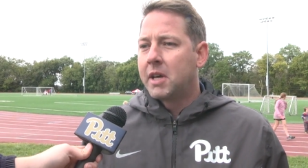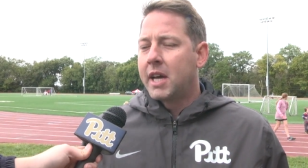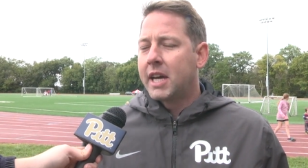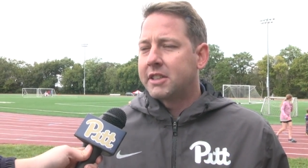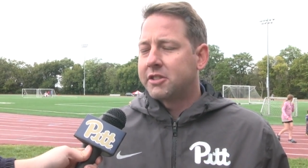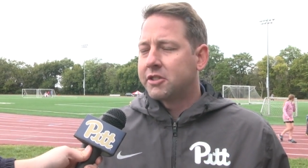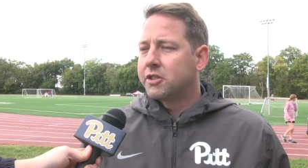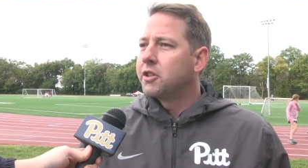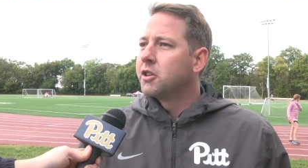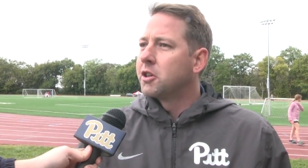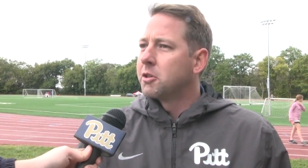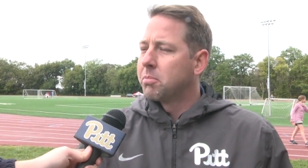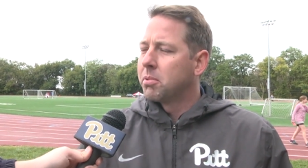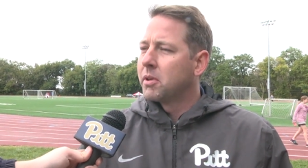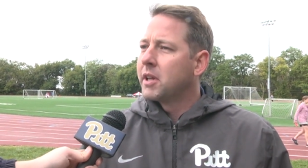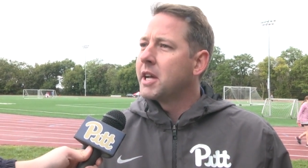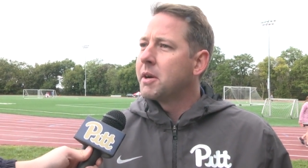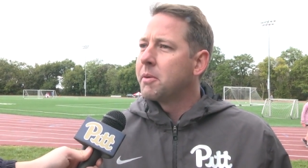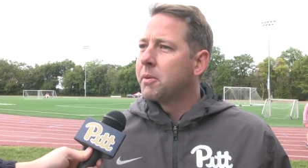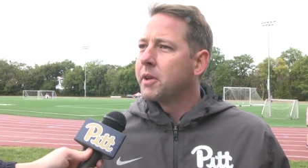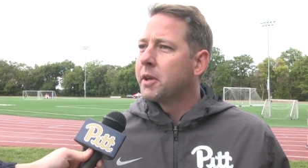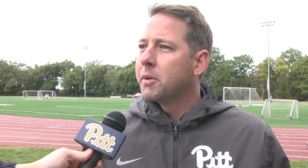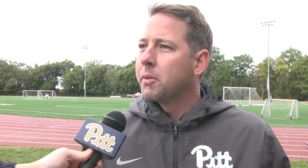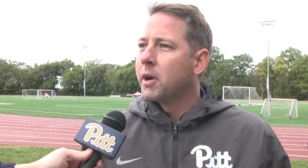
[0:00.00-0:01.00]
executed her
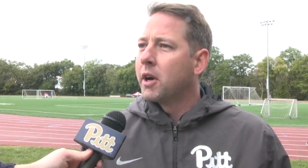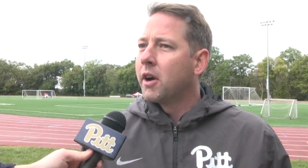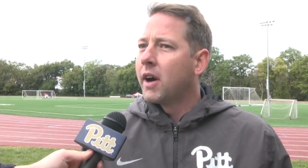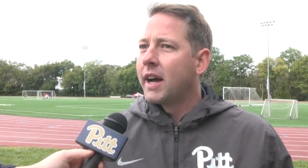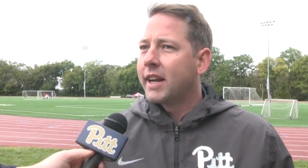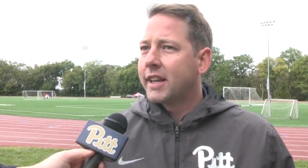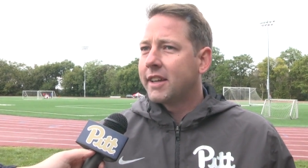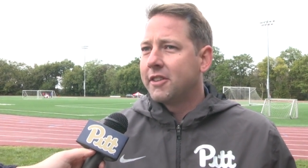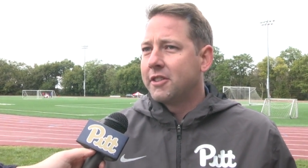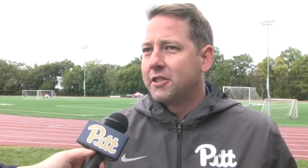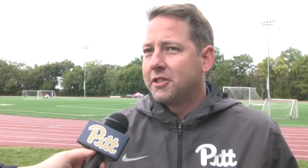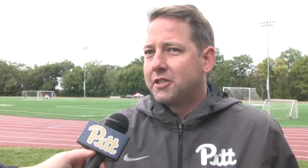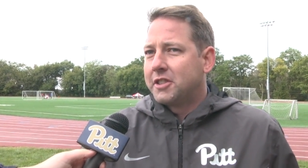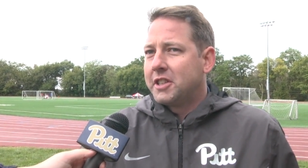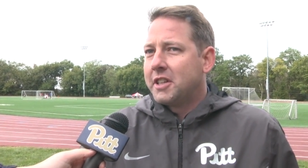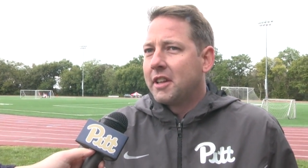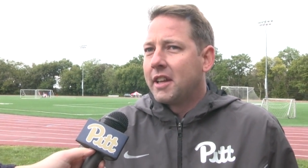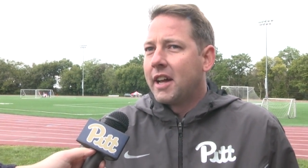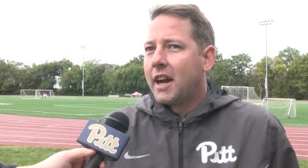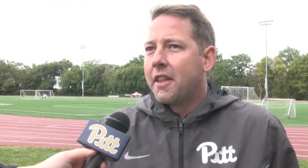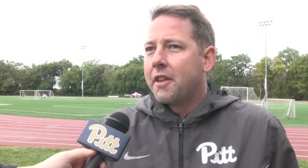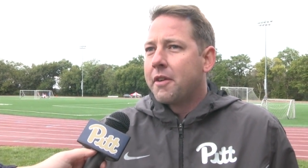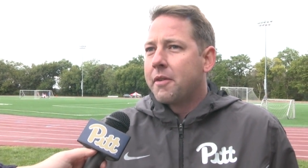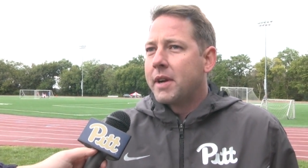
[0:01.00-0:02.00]
plan really well. I couldn't see a
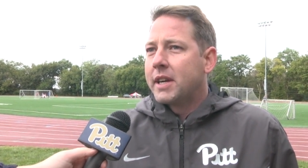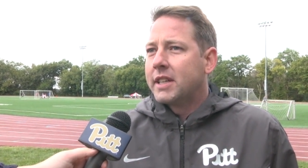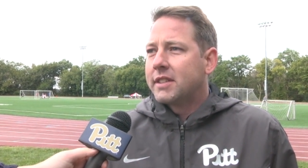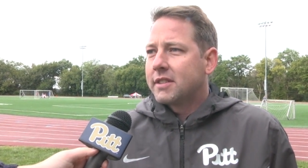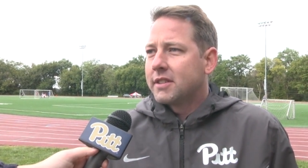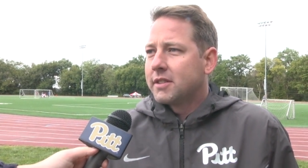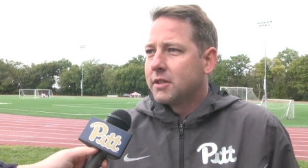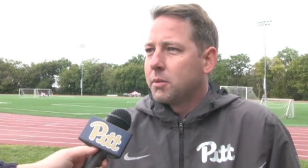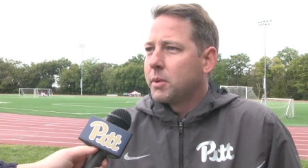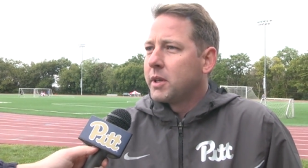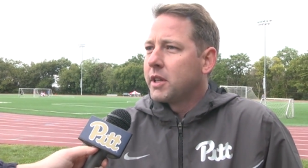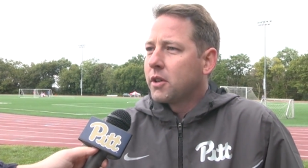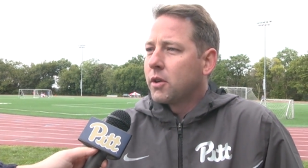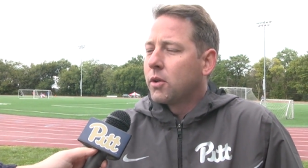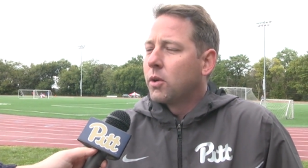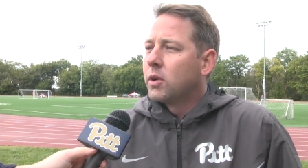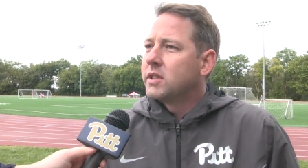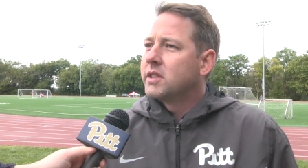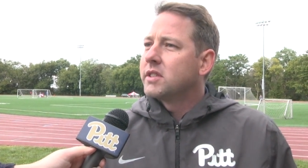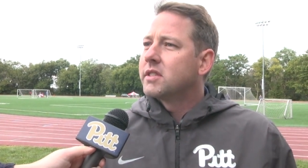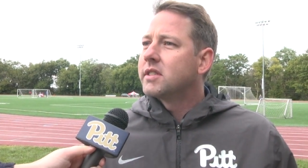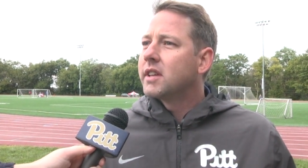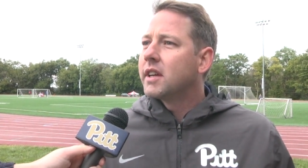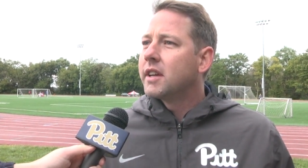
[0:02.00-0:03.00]
lot of the race because of the way the
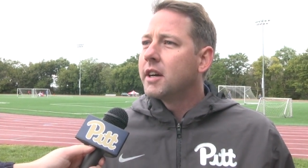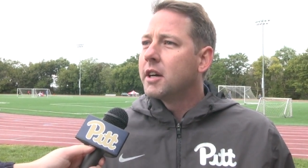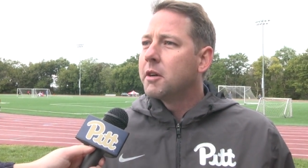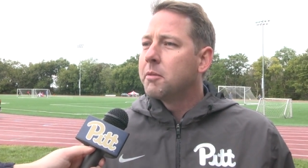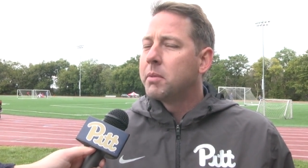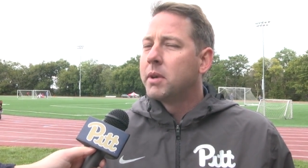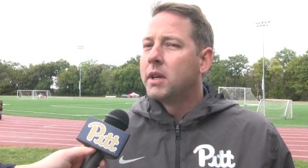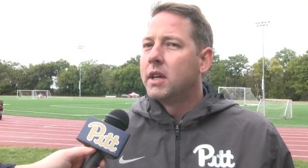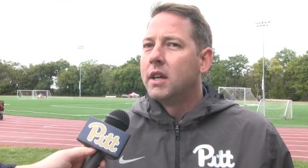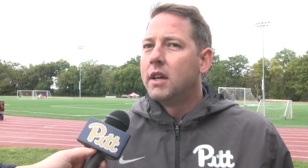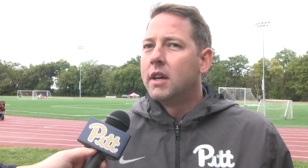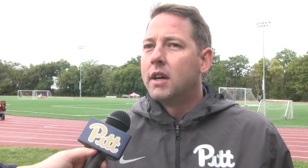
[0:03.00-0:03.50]
course is set up.